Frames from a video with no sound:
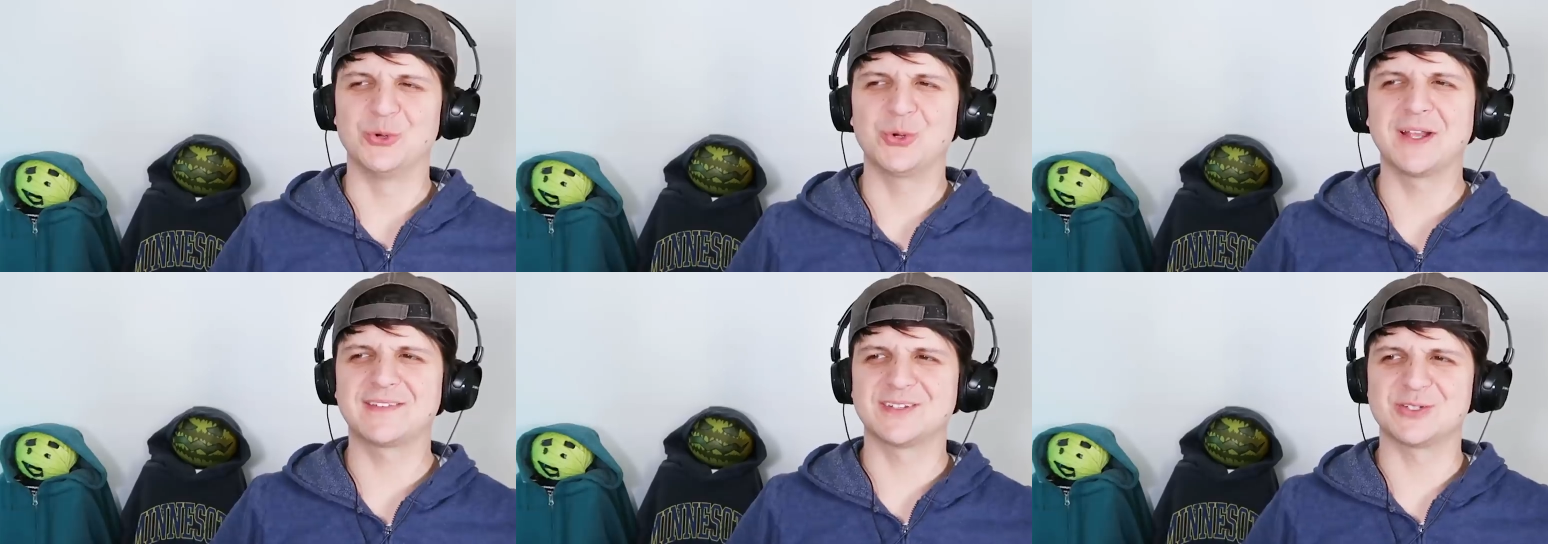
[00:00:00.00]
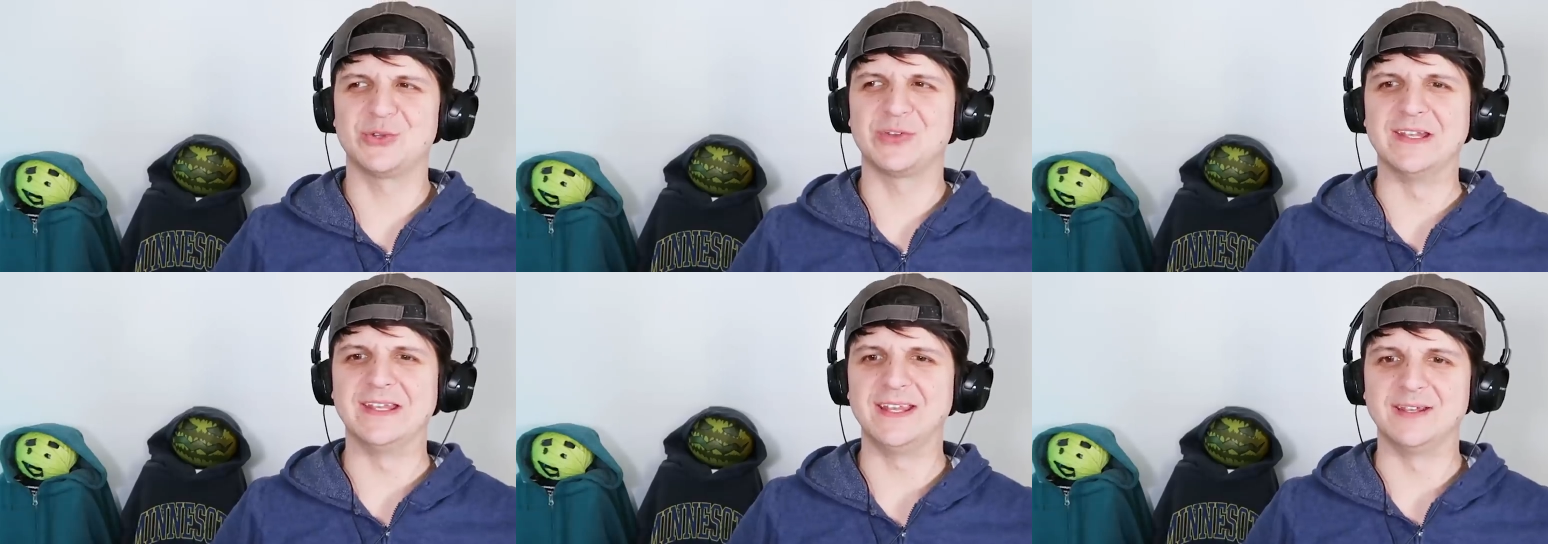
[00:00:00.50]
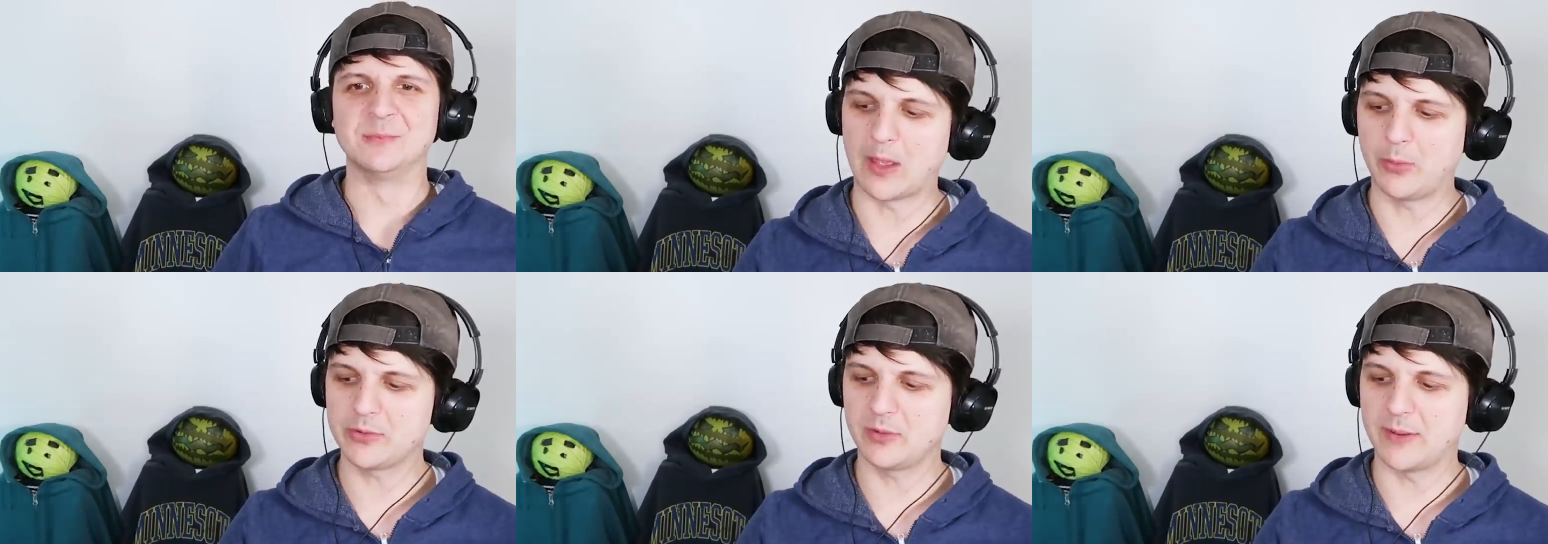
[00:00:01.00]
Speaker 1: Who gets to choose indeed?
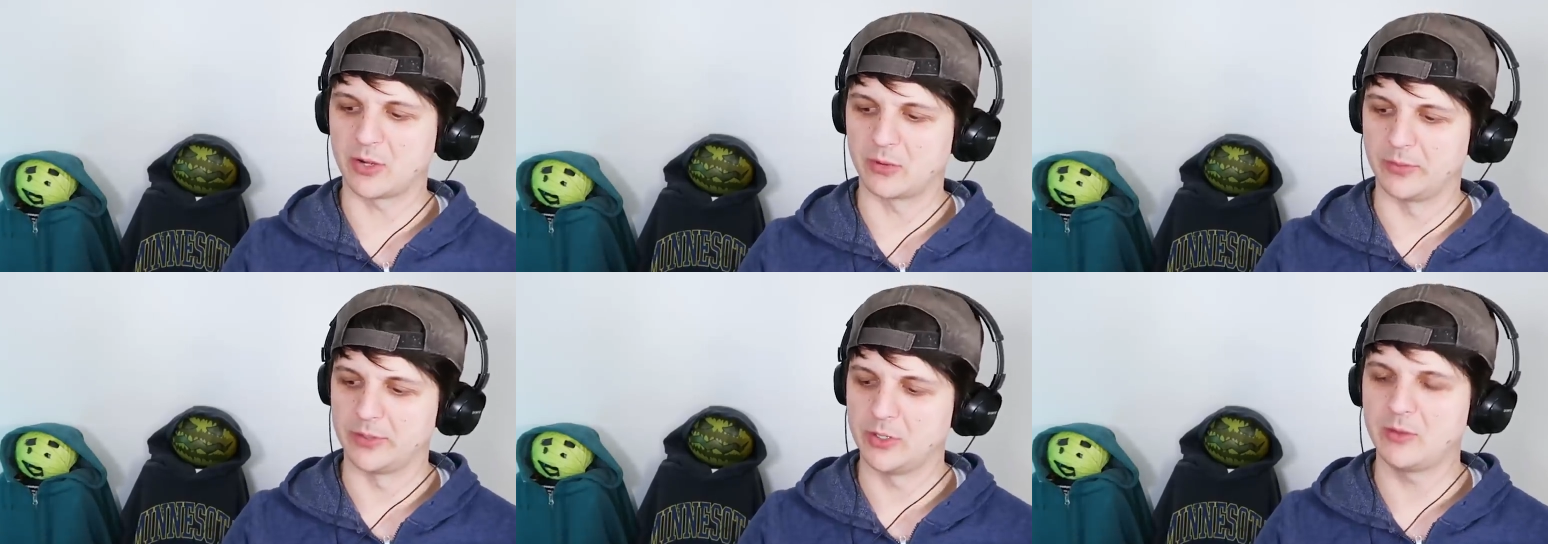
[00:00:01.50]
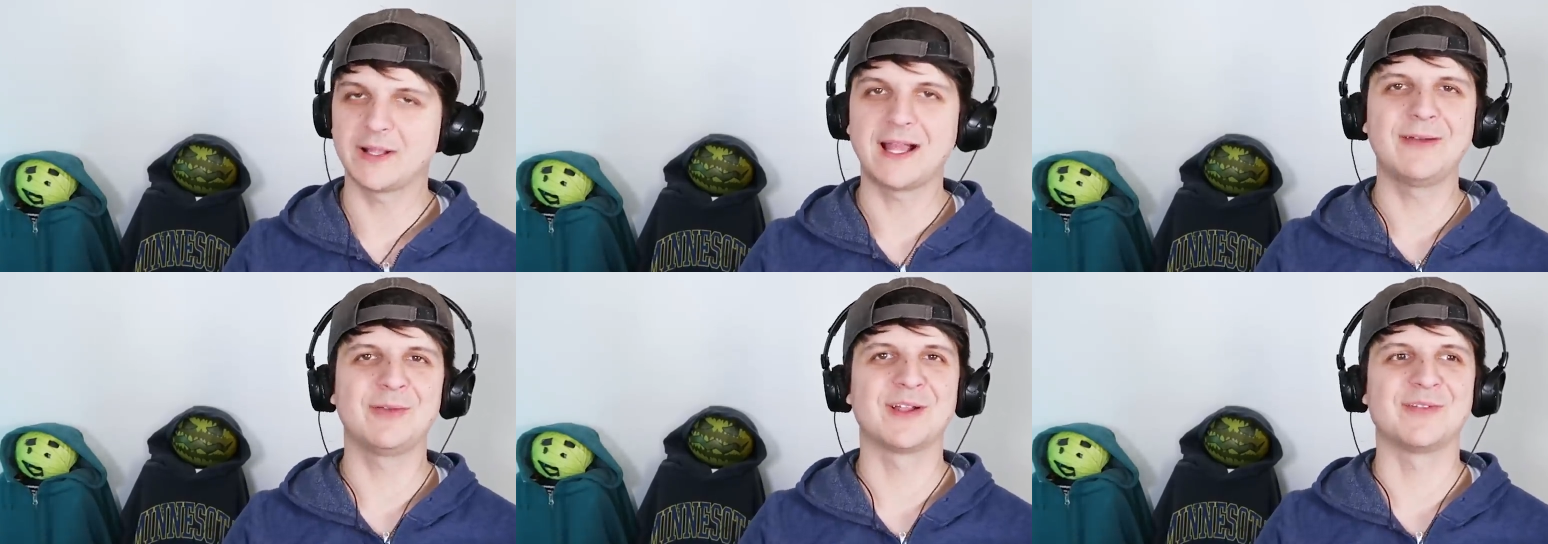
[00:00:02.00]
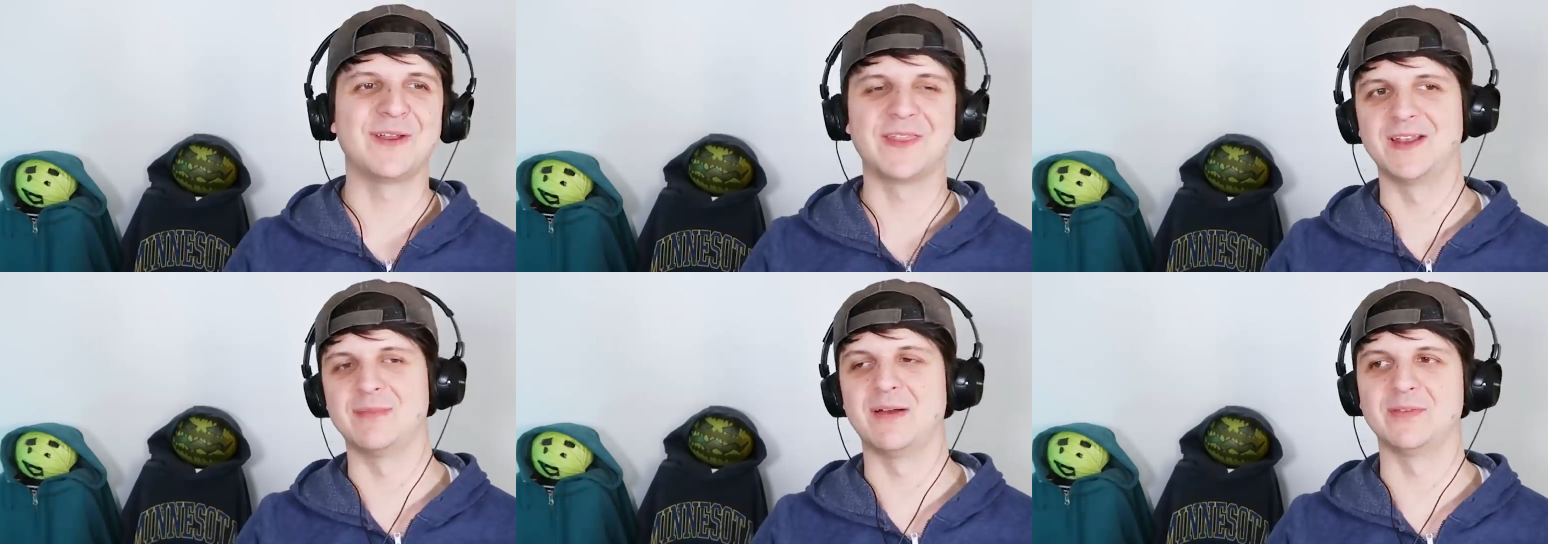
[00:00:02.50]
I wonder about Erwin, you know? Like, I have a lot of
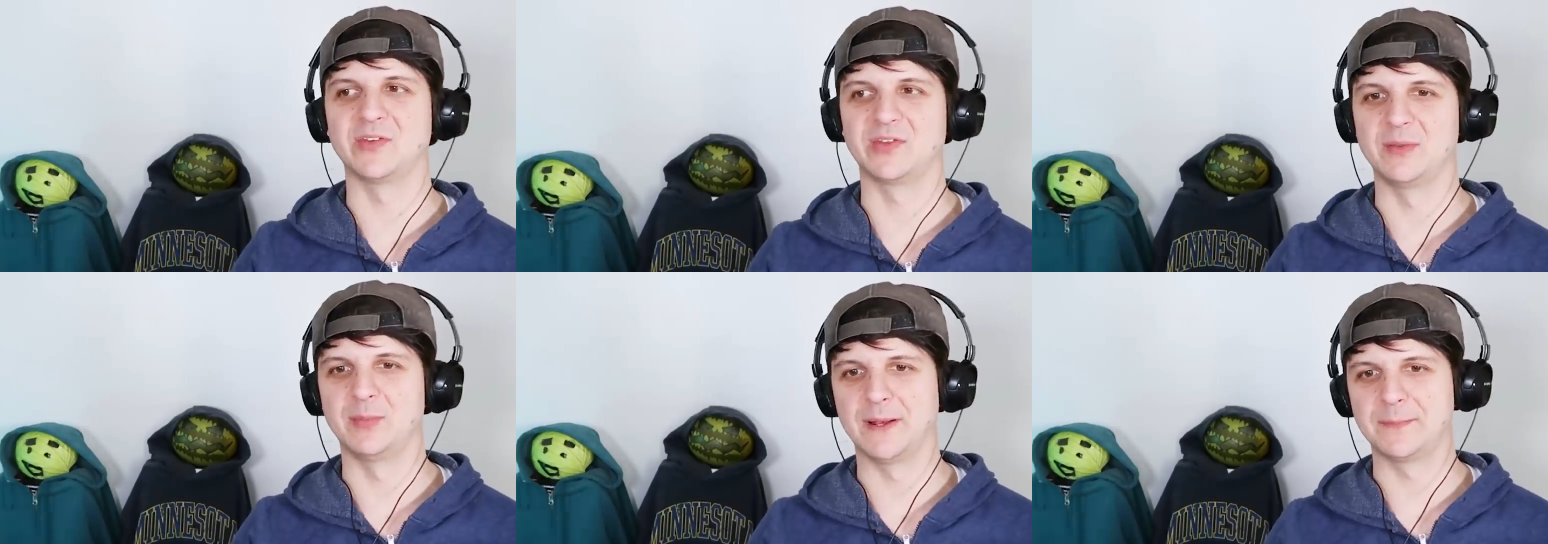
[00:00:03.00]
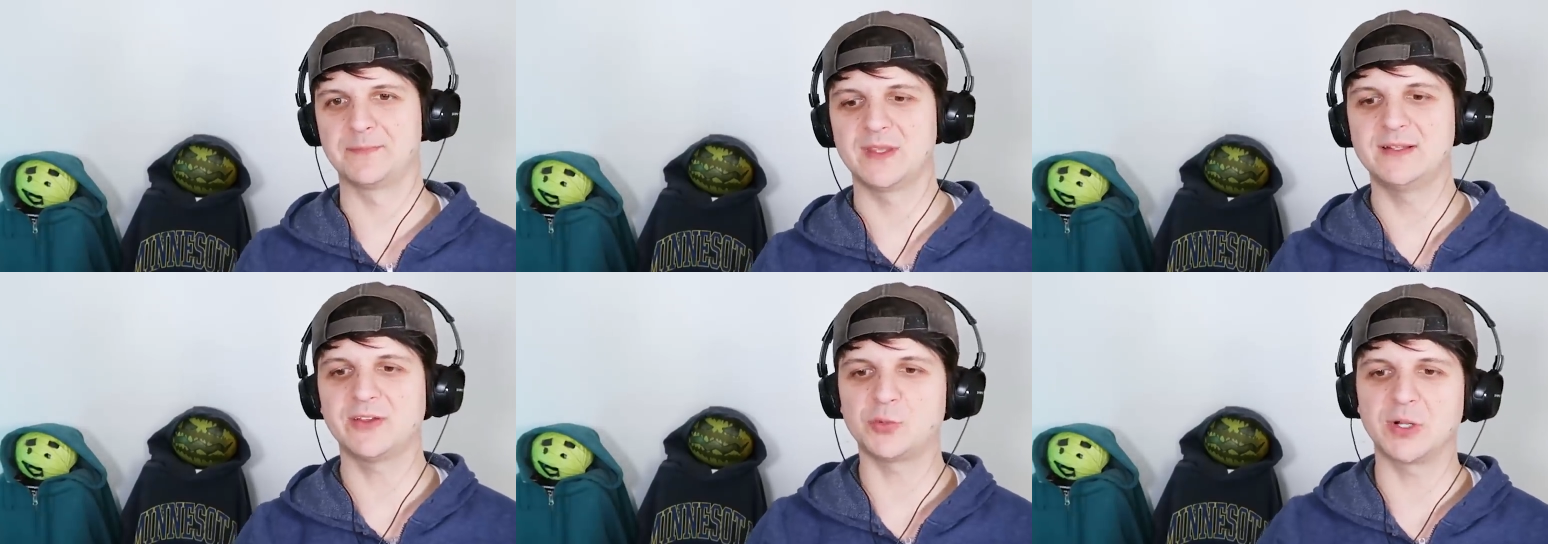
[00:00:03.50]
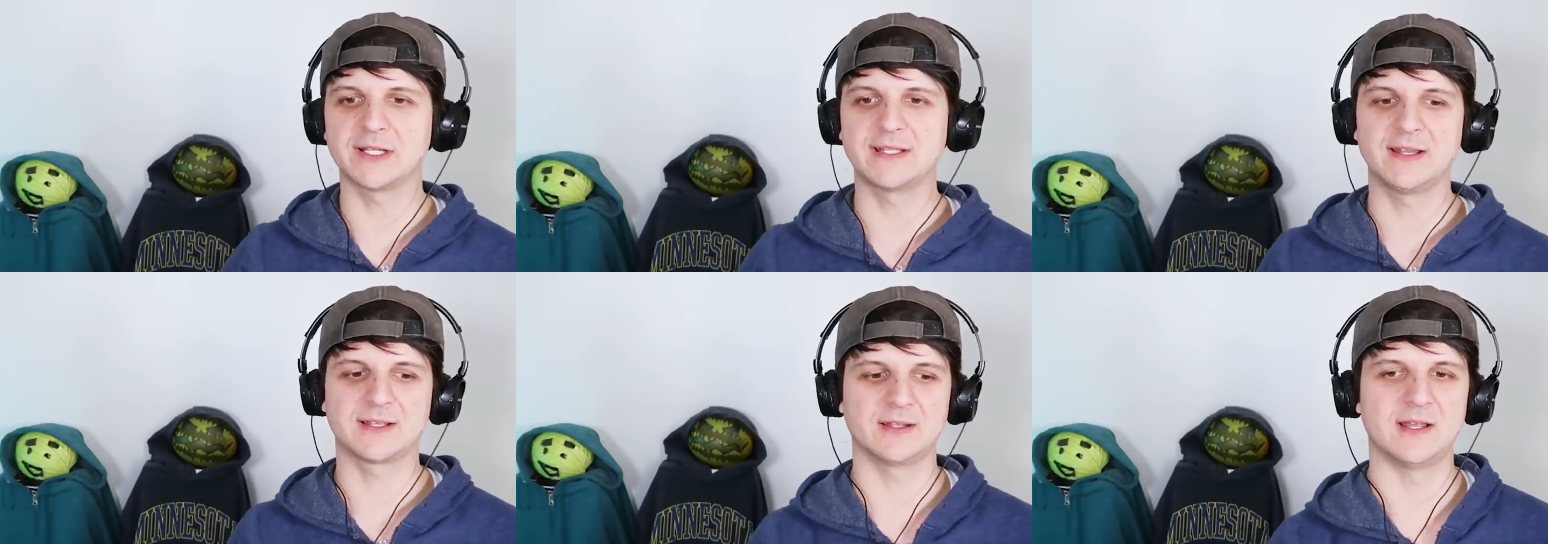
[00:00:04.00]
faith in him, obviously, but he does walk a
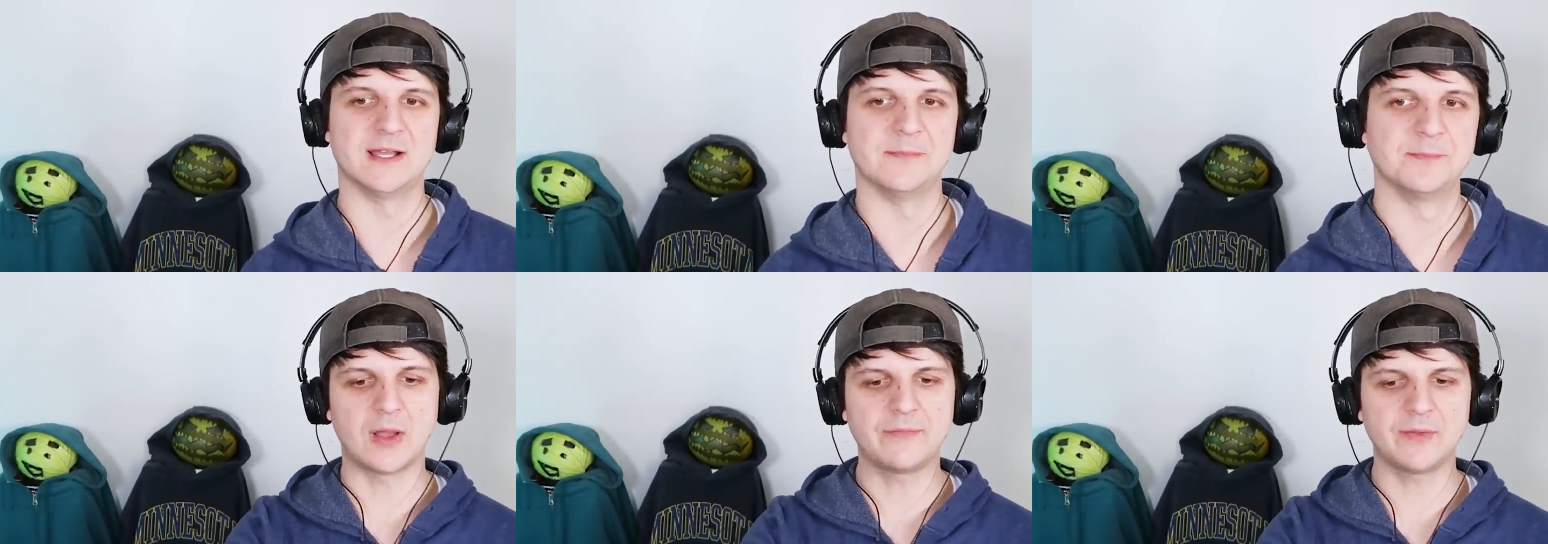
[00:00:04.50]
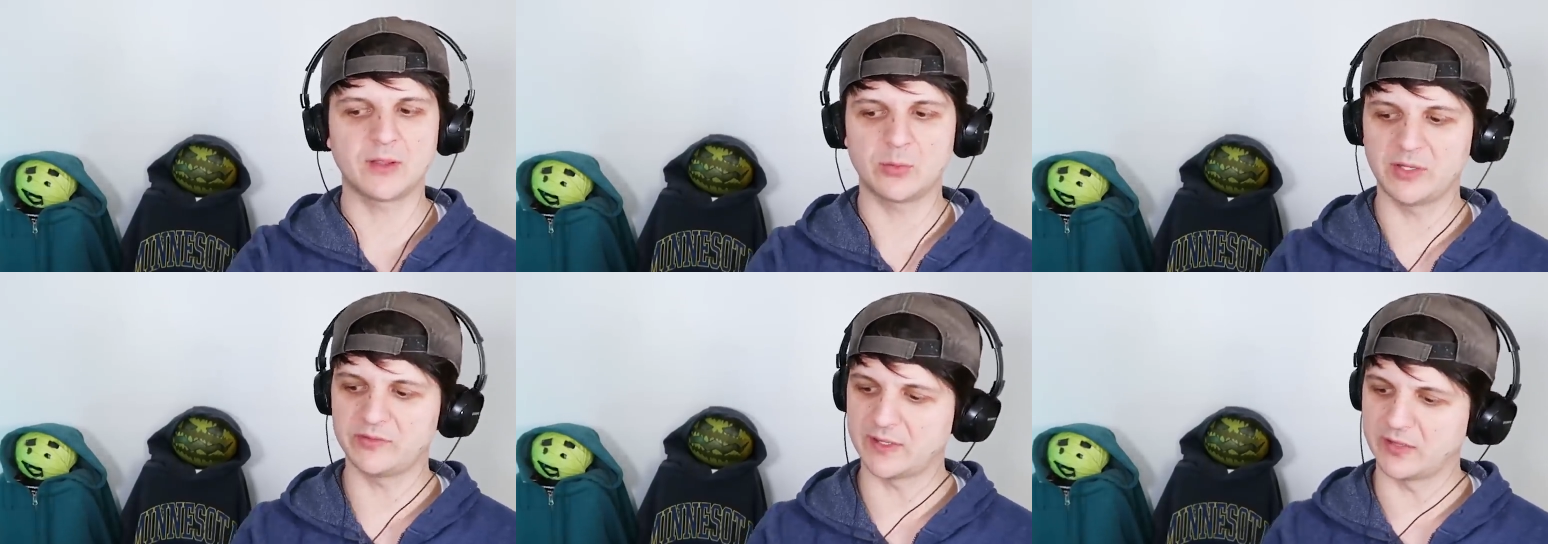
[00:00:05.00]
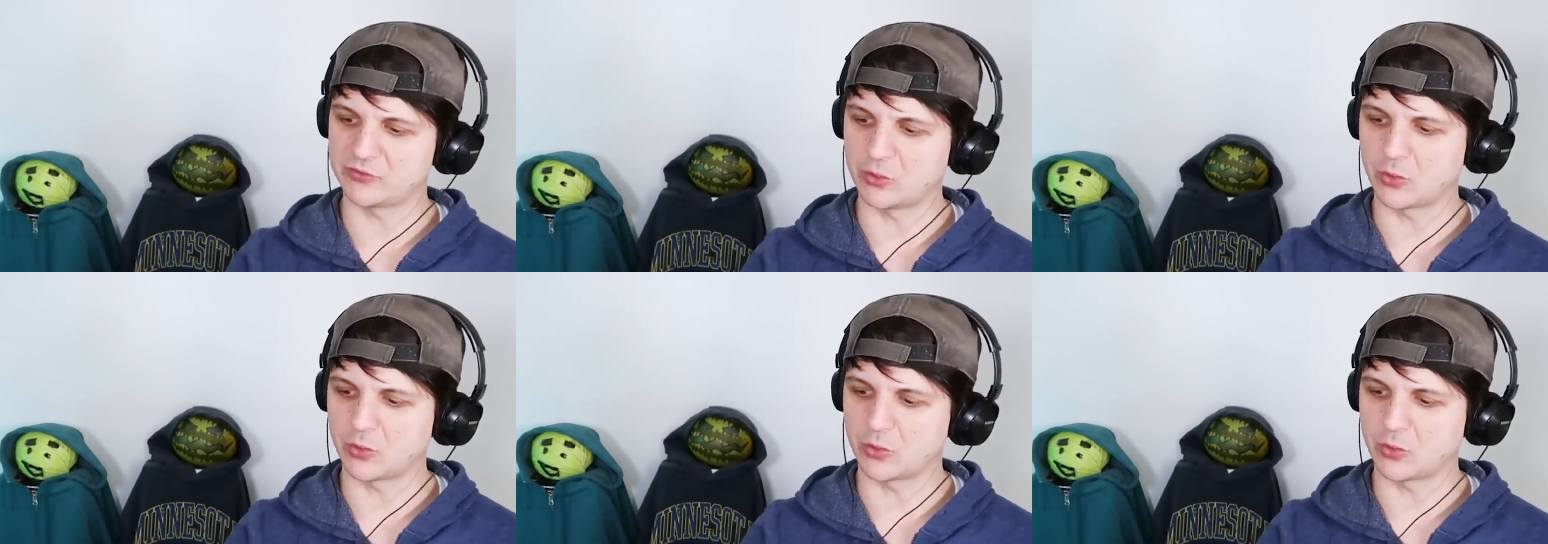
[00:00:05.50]
delicate line. I feel like what he said is